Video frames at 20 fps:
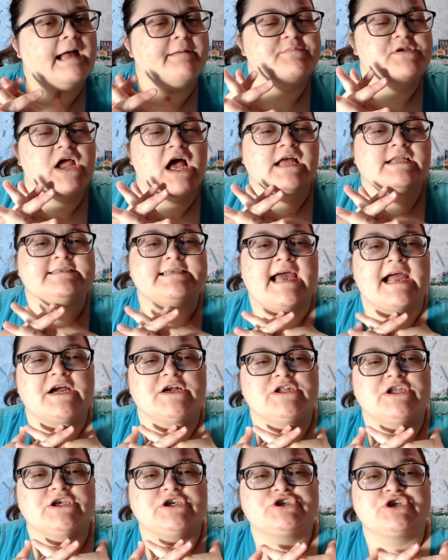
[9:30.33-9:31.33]
not
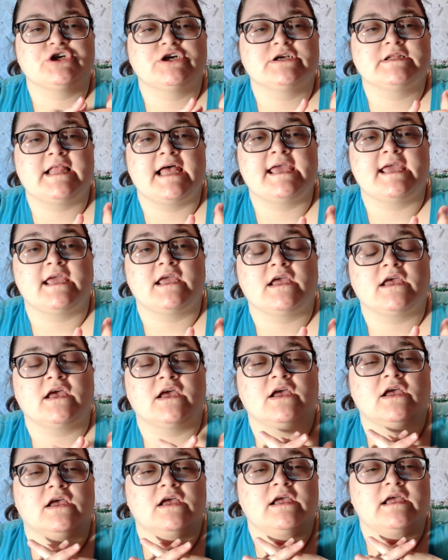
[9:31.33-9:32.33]
entirely sure, like,
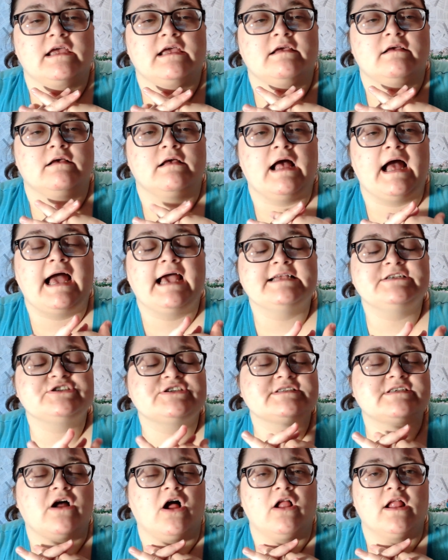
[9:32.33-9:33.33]
I
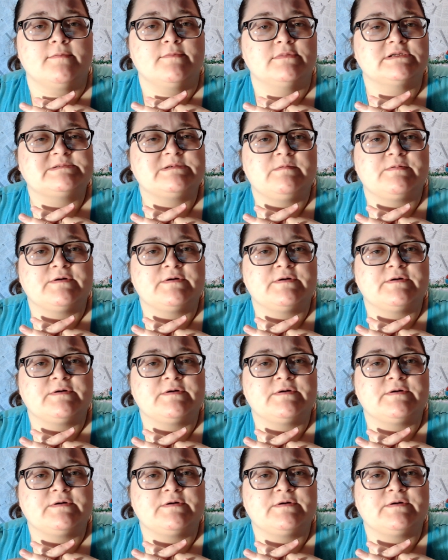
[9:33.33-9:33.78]
just call it multiple